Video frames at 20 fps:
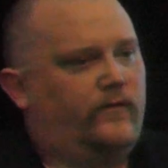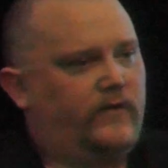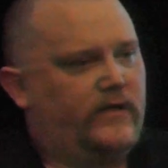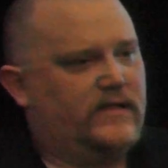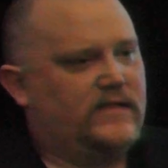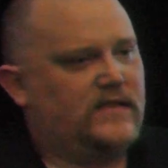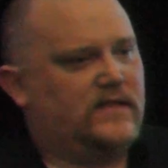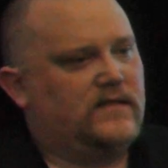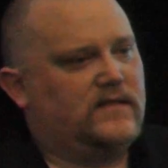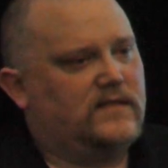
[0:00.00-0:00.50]

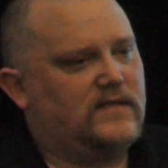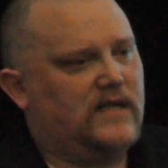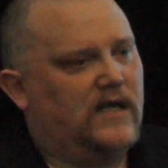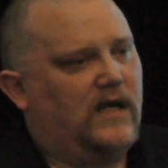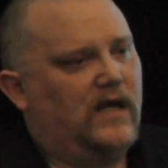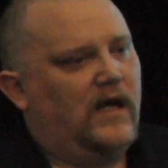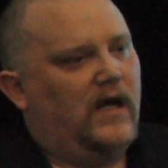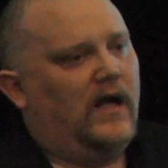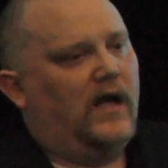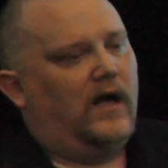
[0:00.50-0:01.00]
reasons
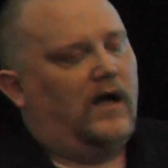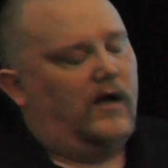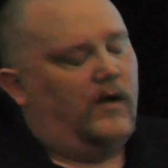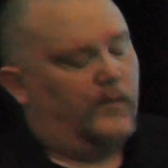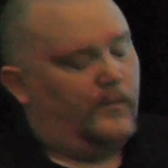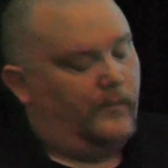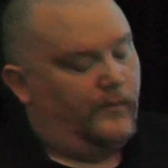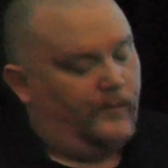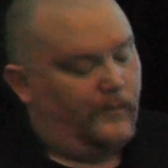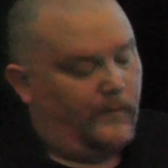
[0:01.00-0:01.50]

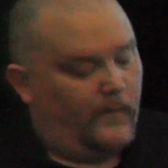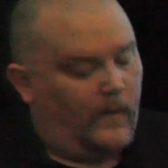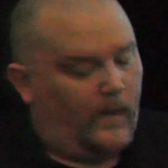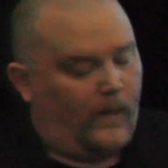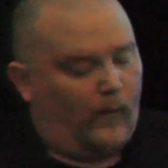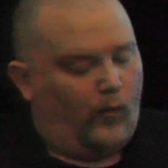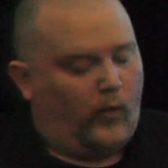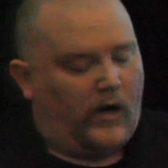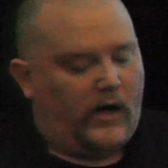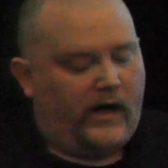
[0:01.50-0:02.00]

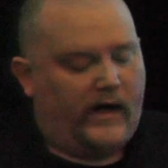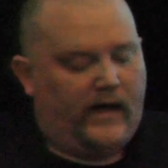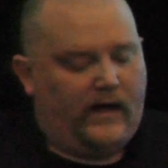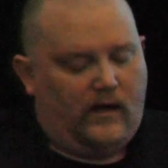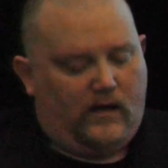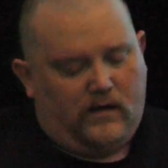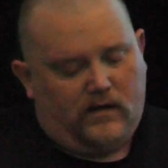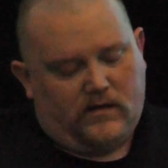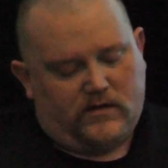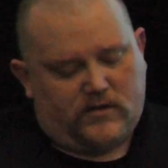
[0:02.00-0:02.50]
why
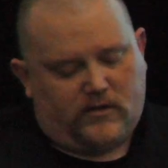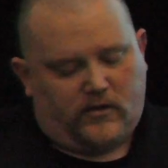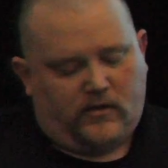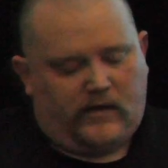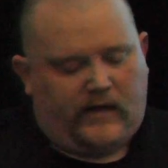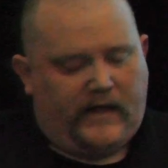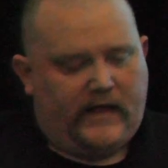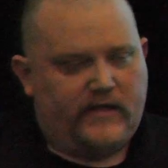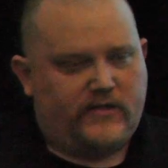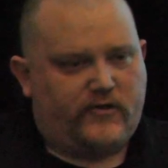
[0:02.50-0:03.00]
certain
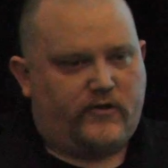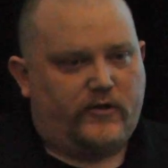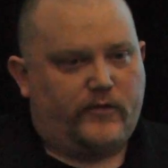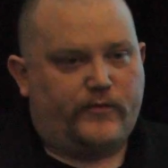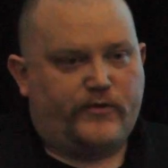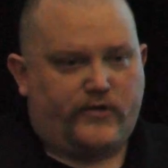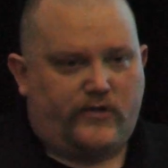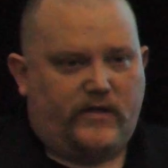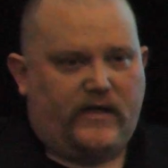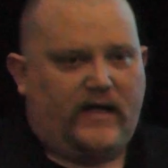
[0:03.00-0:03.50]
age
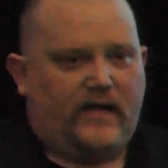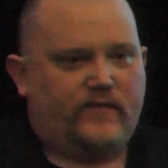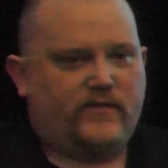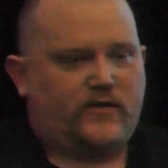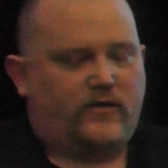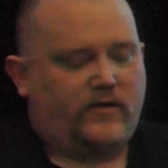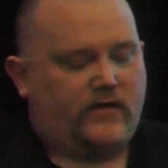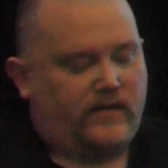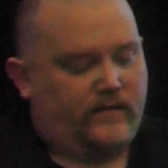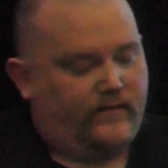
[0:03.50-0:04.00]
groups should have
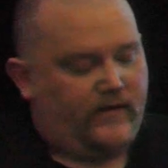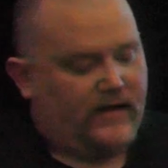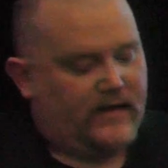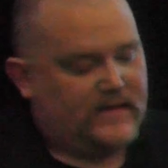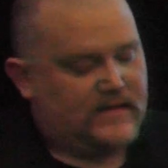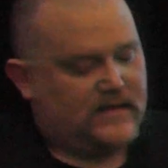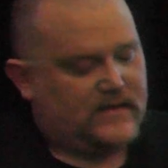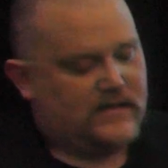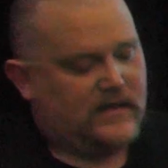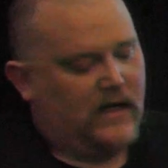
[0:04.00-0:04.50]
certain
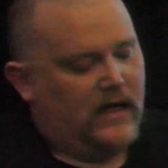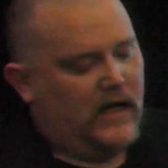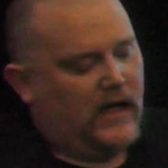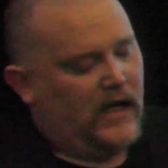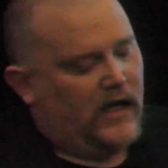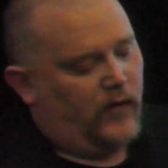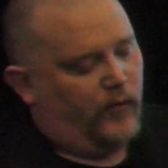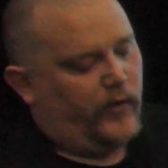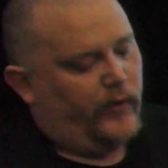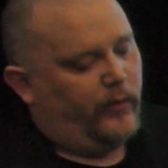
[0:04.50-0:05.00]
devices.
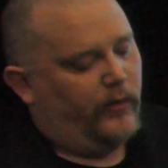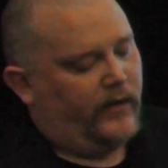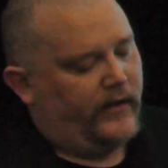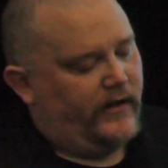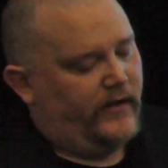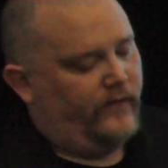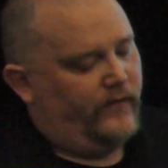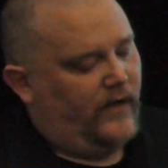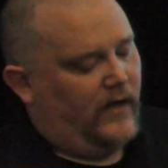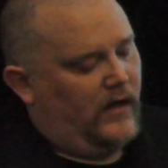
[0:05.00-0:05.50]
And we
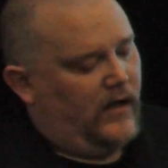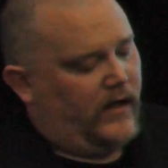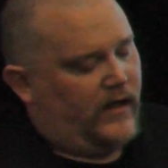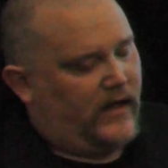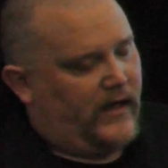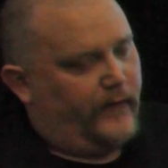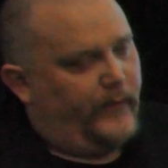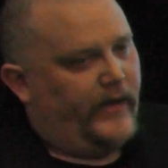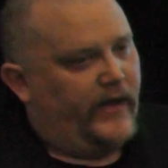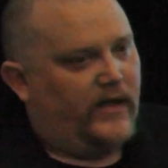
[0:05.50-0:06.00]
believe an
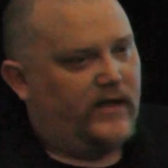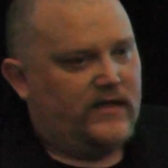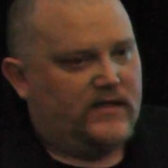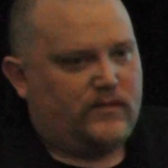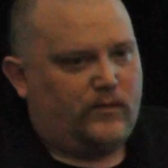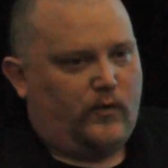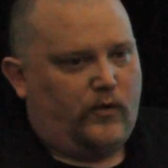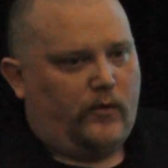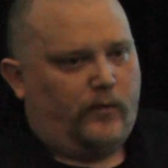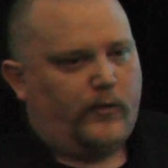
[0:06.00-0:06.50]
iPad is
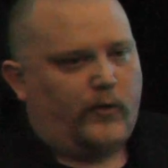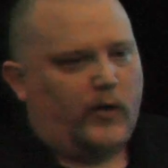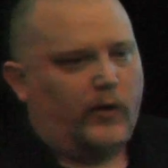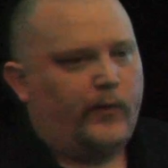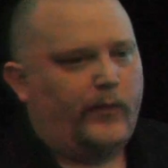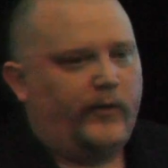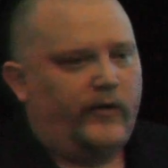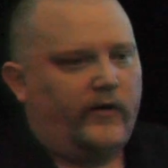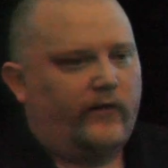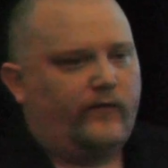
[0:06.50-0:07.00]
more
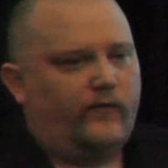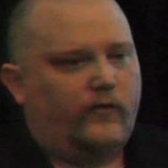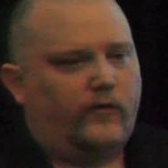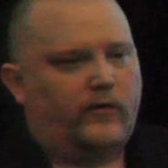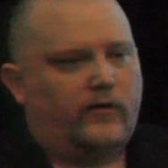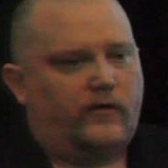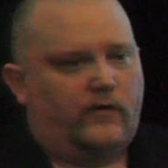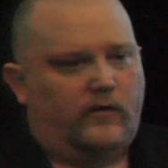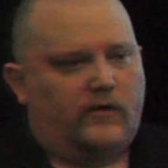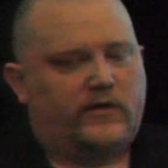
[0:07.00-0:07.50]
appropriate for
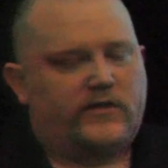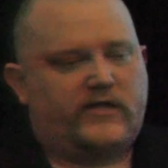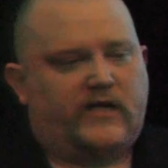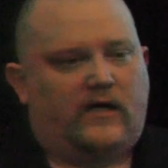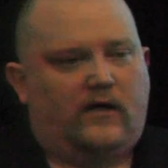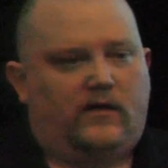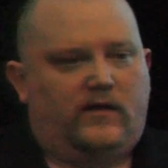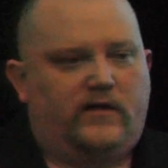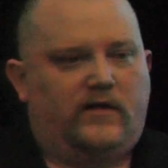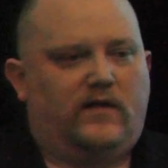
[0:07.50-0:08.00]
an early
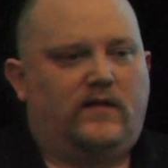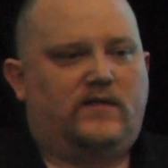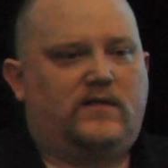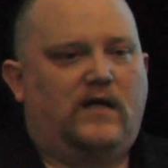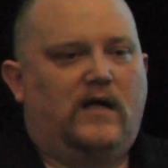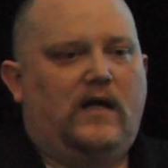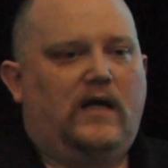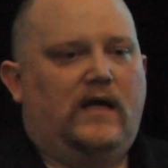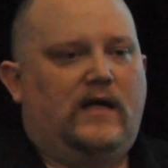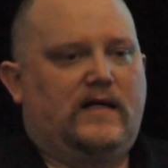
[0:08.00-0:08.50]
childhood.
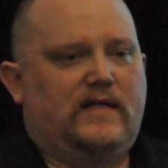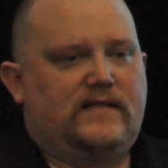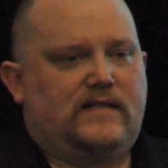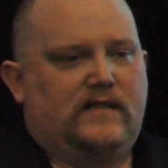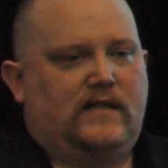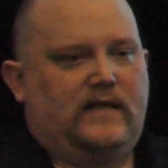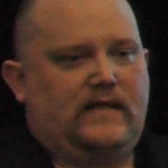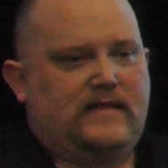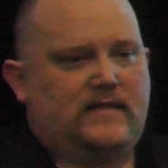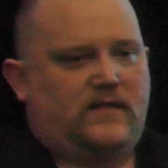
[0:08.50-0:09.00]
It's
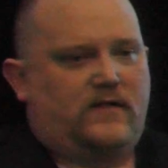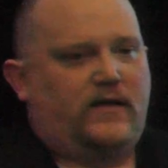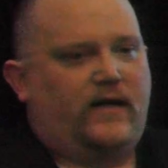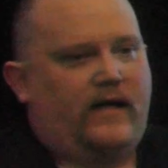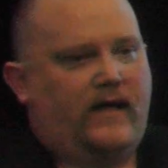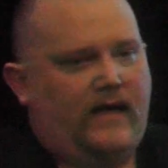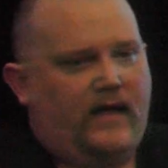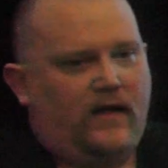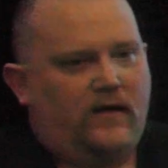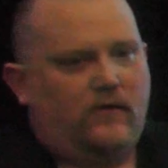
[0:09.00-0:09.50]
easier to
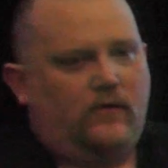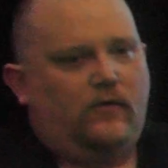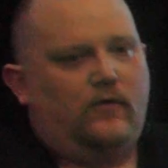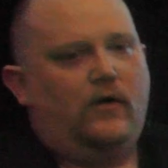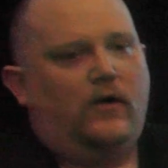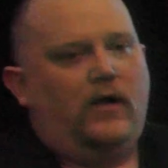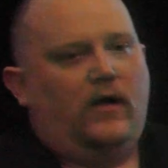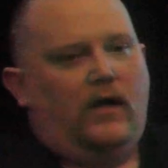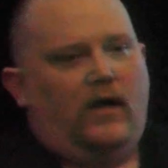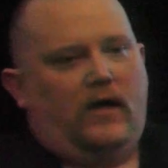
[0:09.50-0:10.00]
handle.
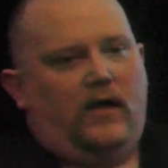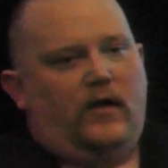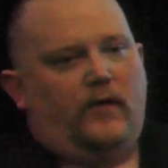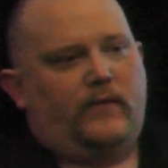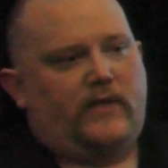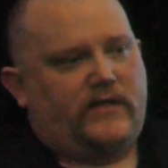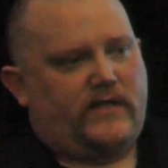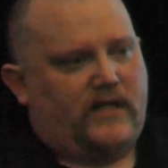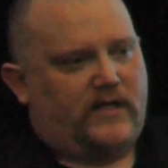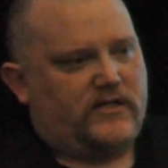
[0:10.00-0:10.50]

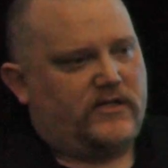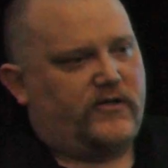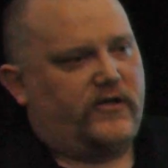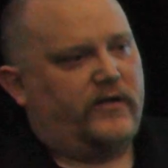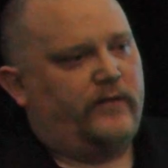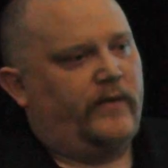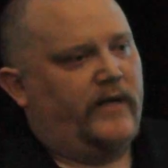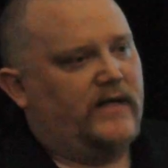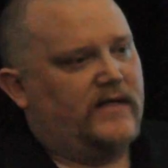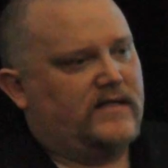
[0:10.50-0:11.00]
The
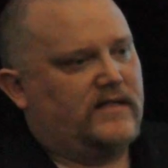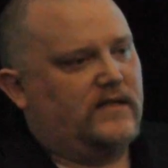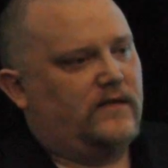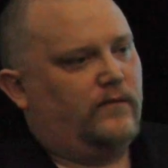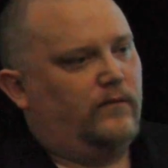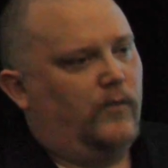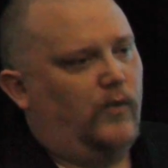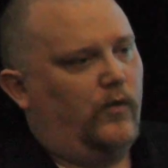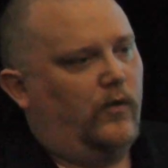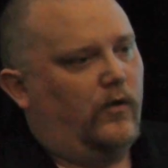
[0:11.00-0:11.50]
touchscreen makes it
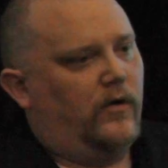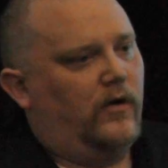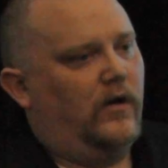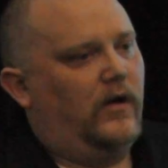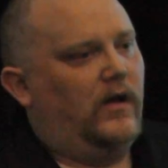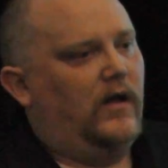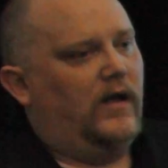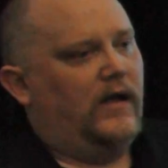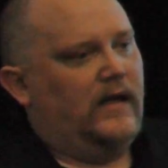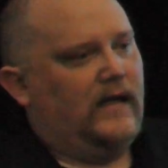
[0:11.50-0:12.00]
more
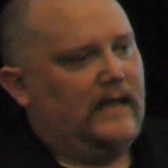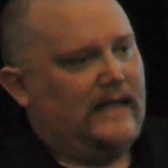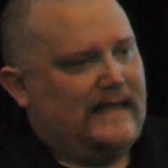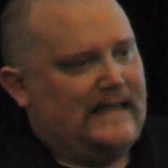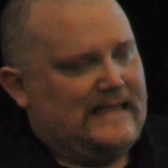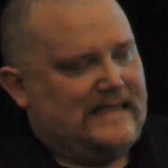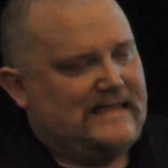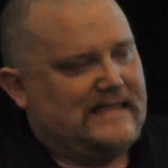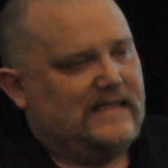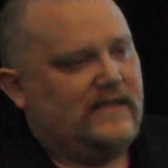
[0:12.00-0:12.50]

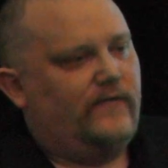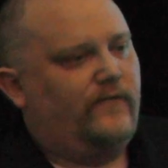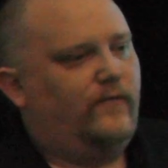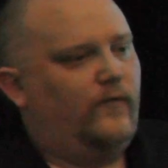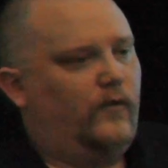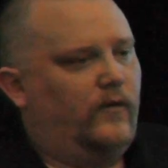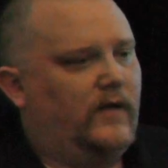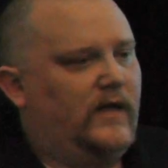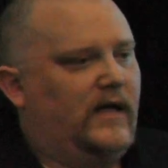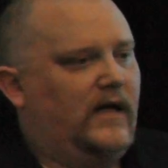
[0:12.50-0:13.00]
easy
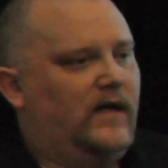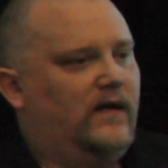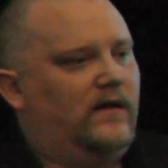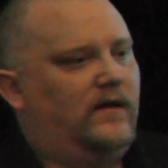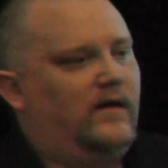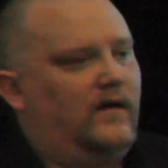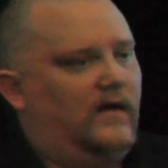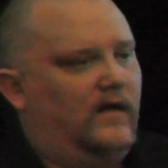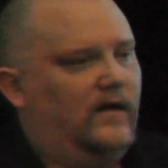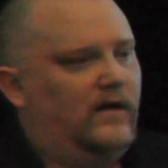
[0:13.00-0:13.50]
for
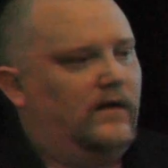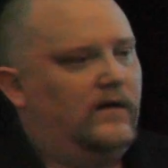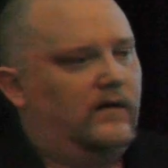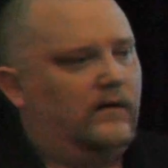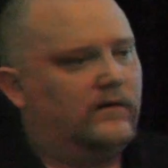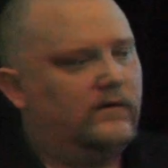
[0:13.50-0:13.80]
that